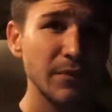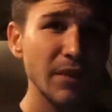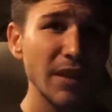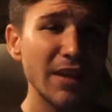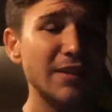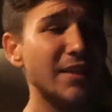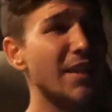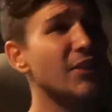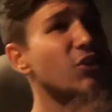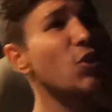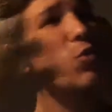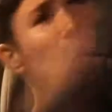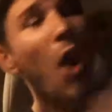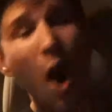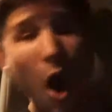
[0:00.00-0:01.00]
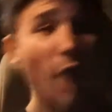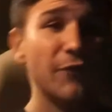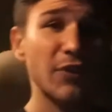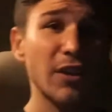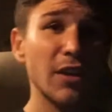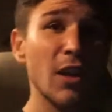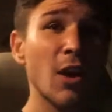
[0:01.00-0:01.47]
You see, and too
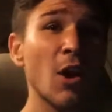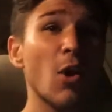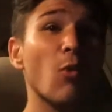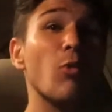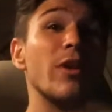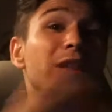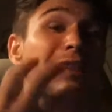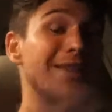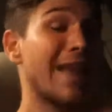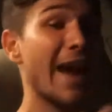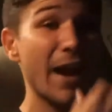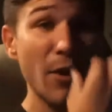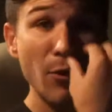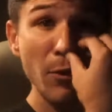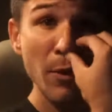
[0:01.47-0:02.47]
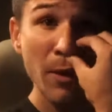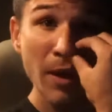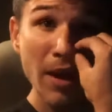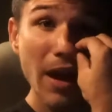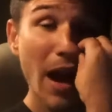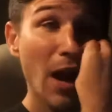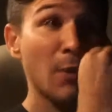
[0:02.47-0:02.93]
often we allow
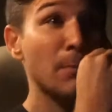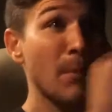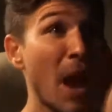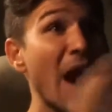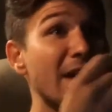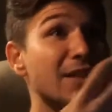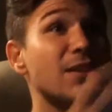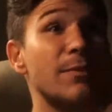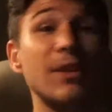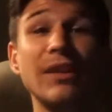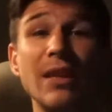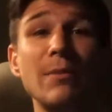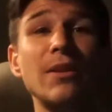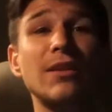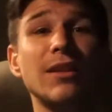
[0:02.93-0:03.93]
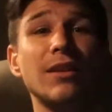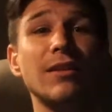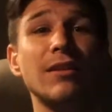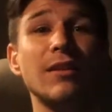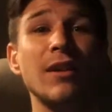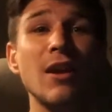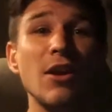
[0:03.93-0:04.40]
our mind to be limited.
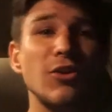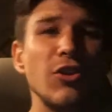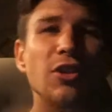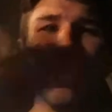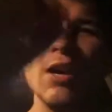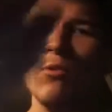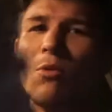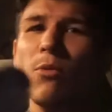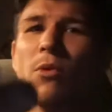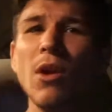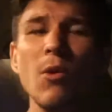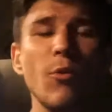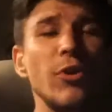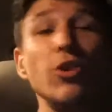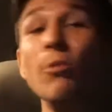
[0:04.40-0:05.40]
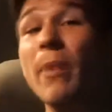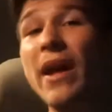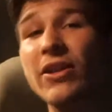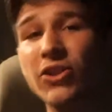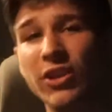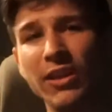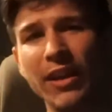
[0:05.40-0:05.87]
Just like when you're
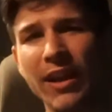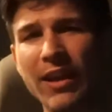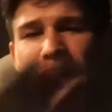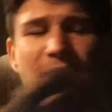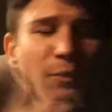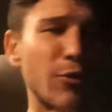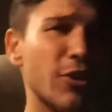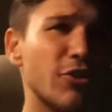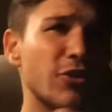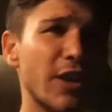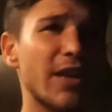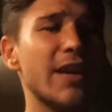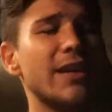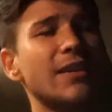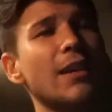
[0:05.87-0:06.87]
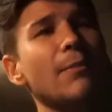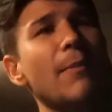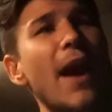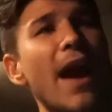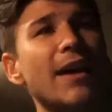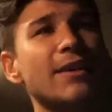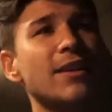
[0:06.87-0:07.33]
benching, and like I said, when you're trying to hit that
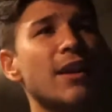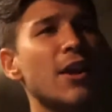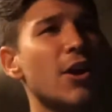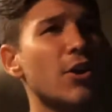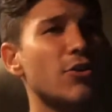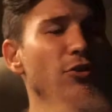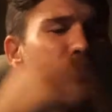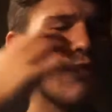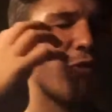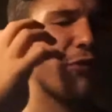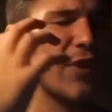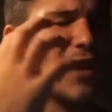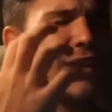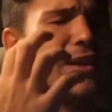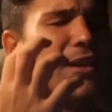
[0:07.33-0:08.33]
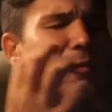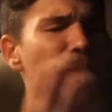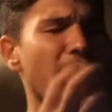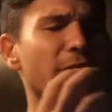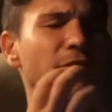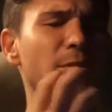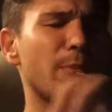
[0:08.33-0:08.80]
max, you're thinking
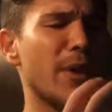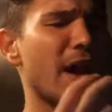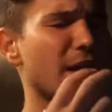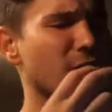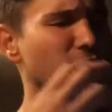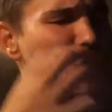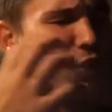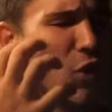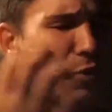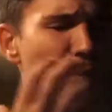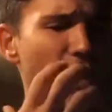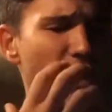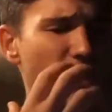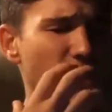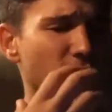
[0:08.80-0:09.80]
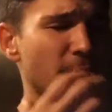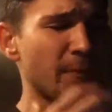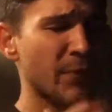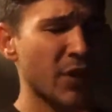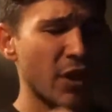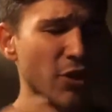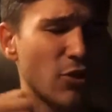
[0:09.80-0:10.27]
about the bench so much.
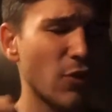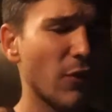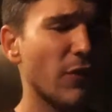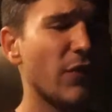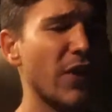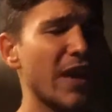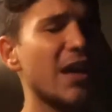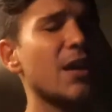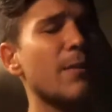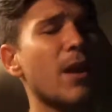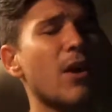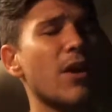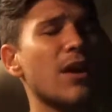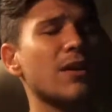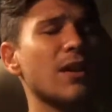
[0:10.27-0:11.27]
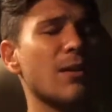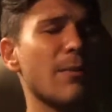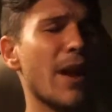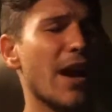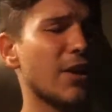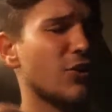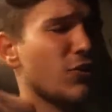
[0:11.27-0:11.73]
You're thinking about hitting that
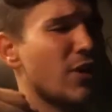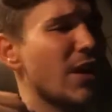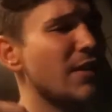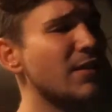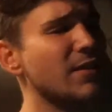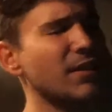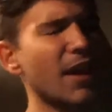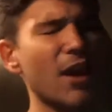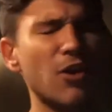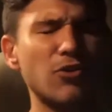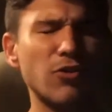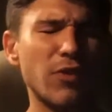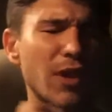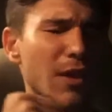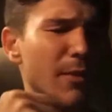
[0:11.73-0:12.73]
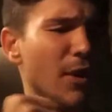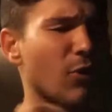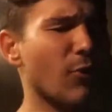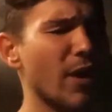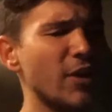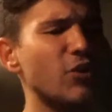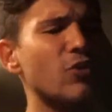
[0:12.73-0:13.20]
max. You're getting scared. You're thinking about it
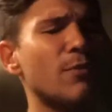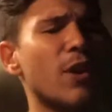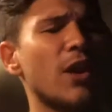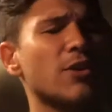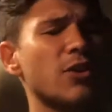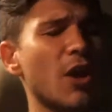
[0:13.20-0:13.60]
way too much.